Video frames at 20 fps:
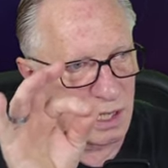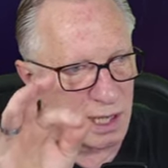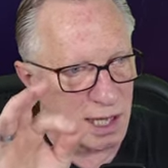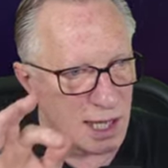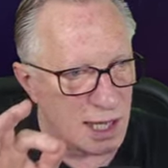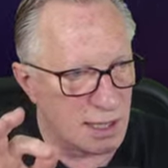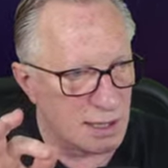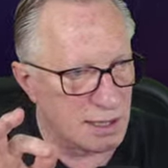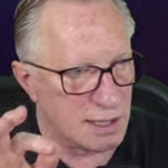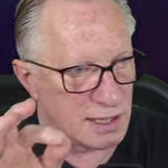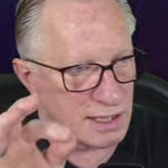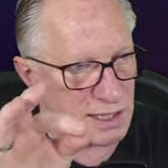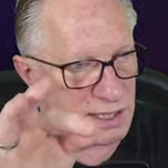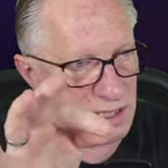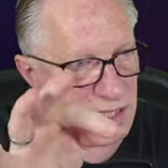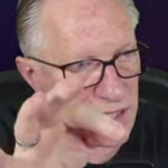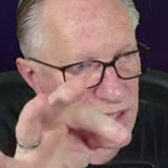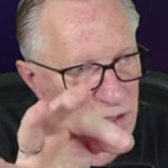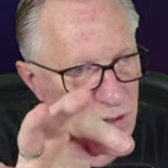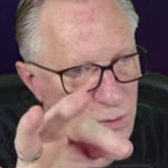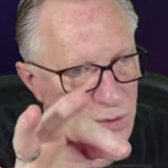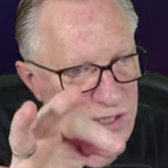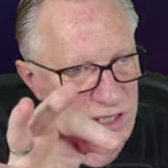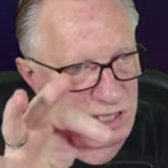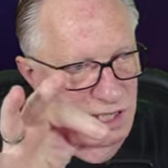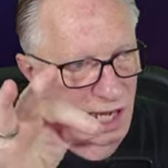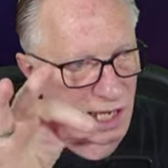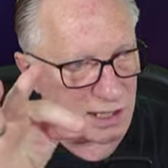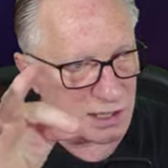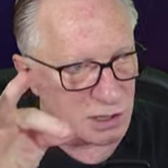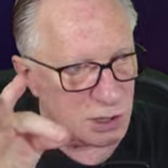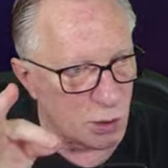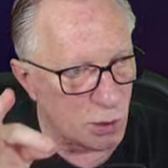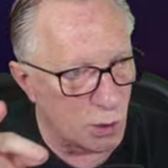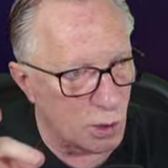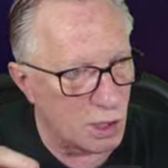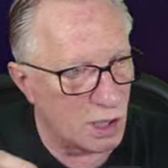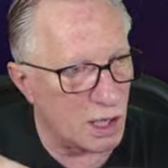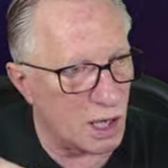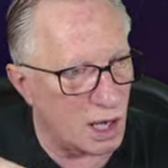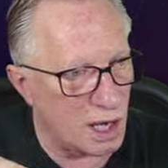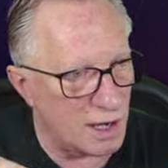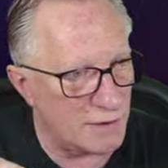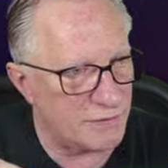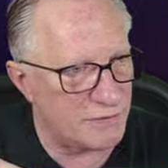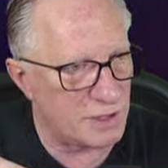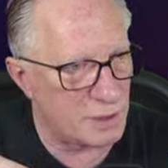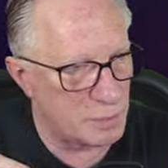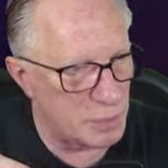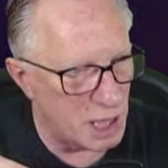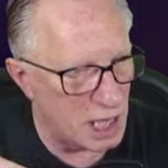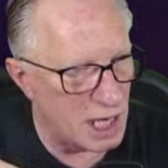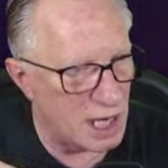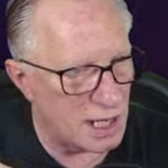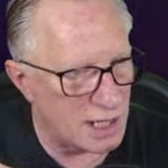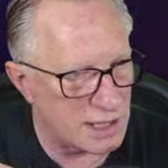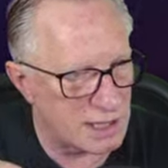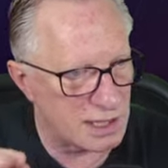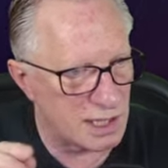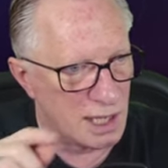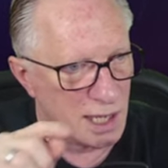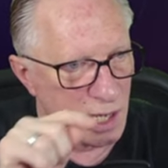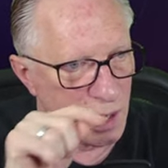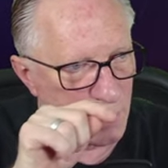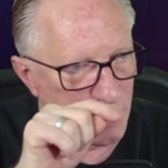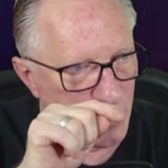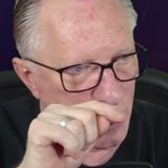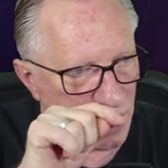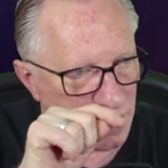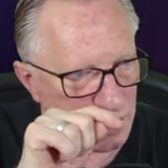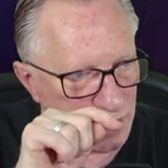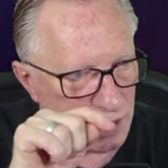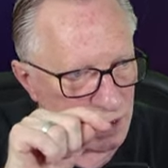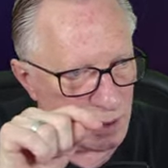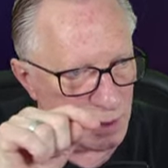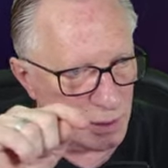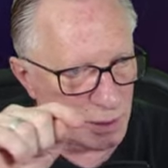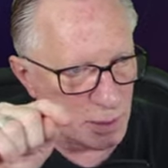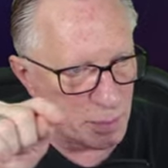the seal was not torn off the box, but the